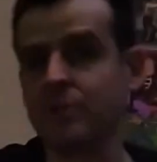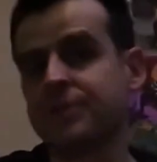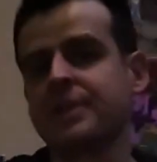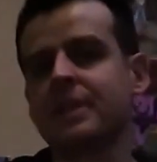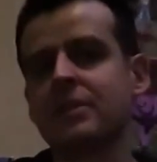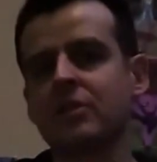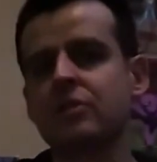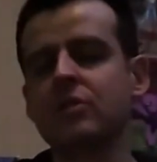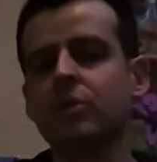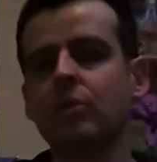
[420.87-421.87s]
successor
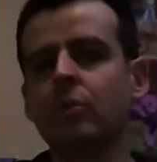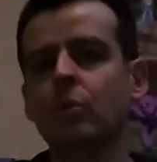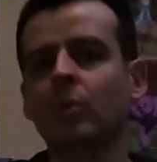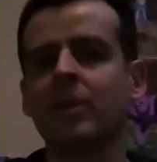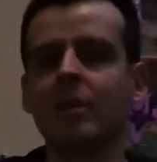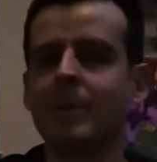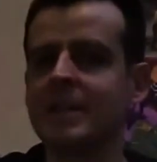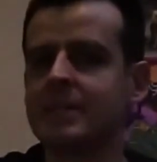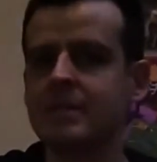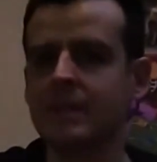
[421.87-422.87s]
to one of the
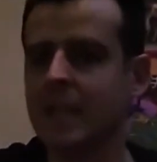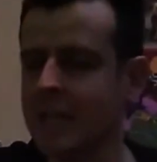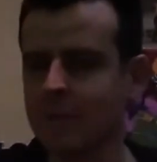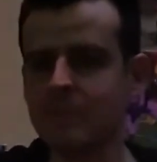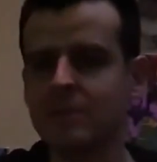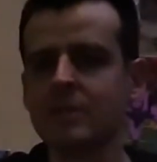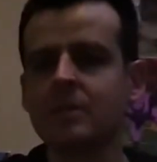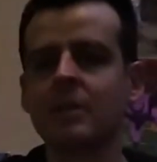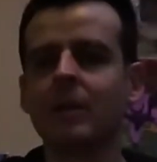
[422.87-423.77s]
best games